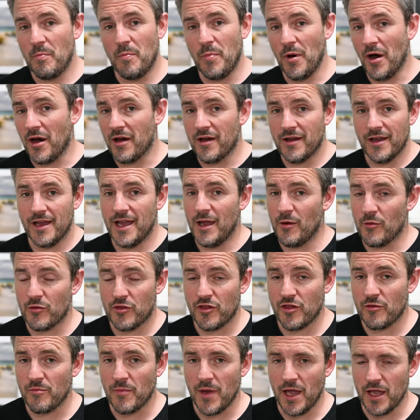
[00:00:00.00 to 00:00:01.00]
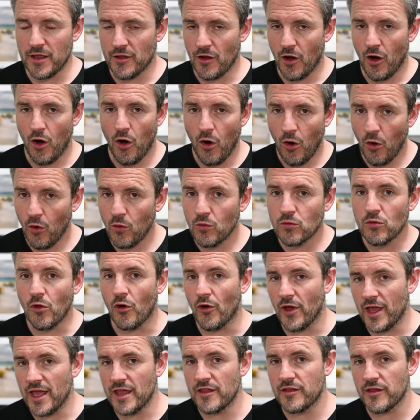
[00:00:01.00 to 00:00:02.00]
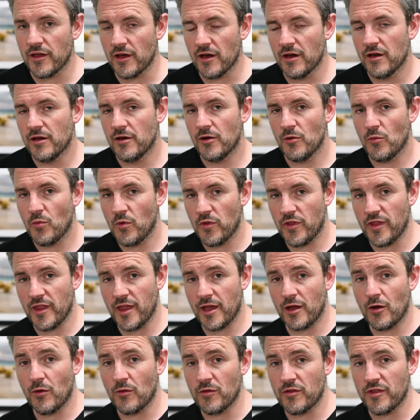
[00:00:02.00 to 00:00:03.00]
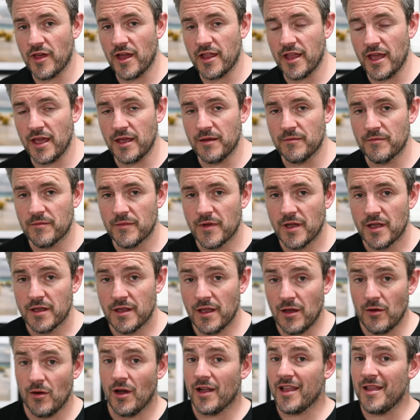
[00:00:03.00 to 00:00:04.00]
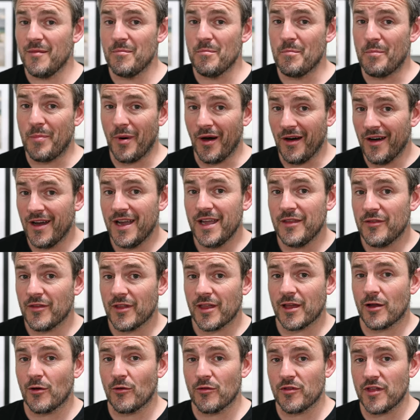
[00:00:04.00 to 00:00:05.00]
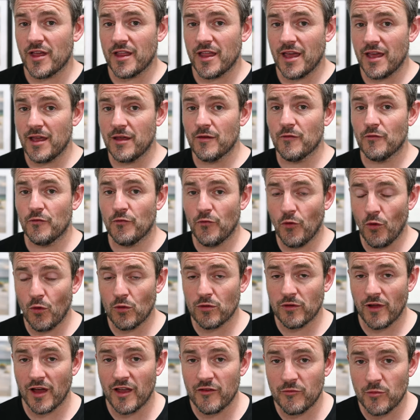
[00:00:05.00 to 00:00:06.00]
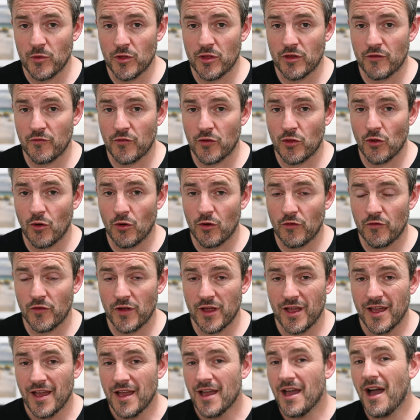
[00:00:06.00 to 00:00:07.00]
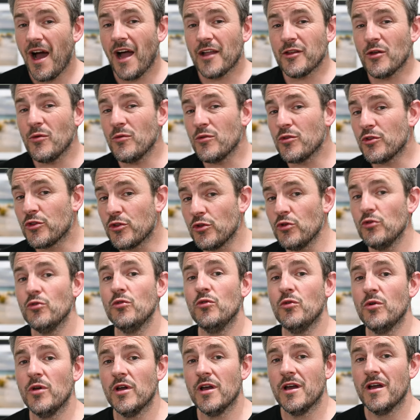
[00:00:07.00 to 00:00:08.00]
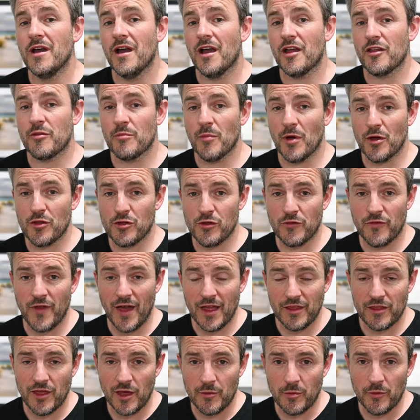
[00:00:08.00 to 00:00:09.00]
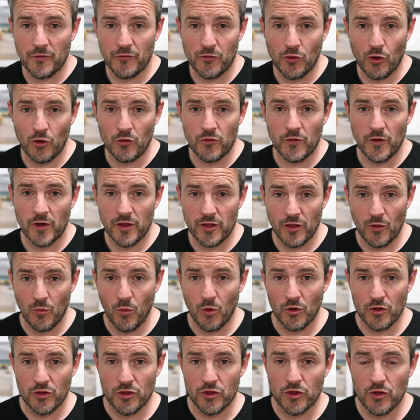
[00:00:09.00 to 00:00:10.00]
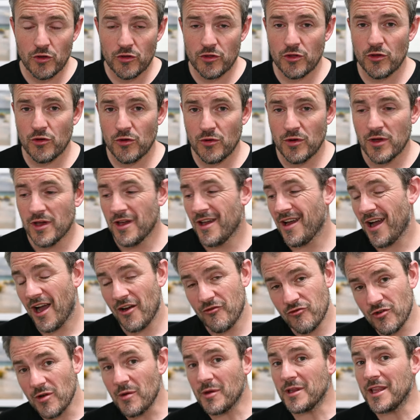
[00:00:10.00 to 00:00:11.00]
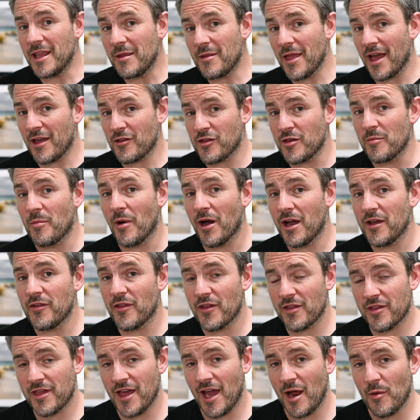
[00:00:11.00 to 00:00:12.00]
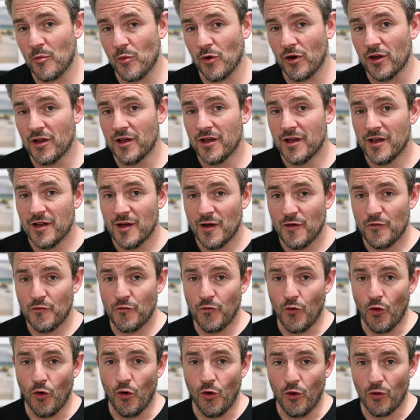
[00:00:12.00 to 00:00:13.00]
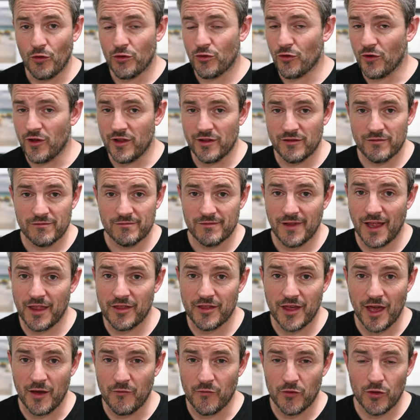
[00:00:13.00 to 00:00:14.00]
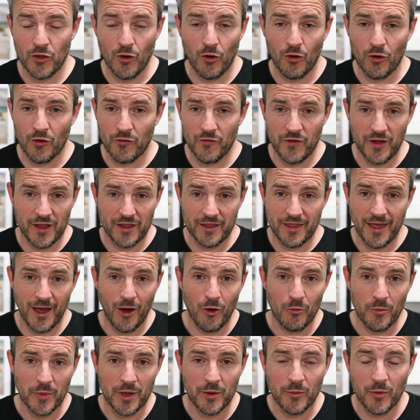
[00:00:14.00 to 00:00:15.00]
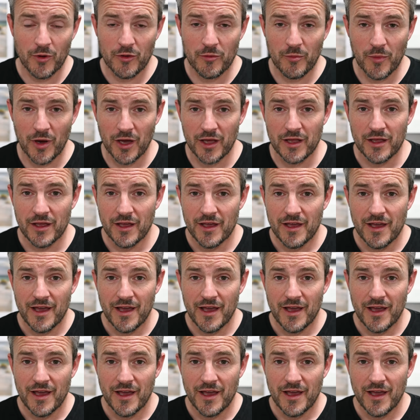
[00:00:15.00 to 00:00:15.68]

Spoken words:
but it was just made a whole lot easier with the Nikon Z8. Now, I didn't buy the Nikon Z8 for live music photography. I don't do as much of that type of photography as I once used to. I really did actually buy this camera for doing landscape photography and to help me with my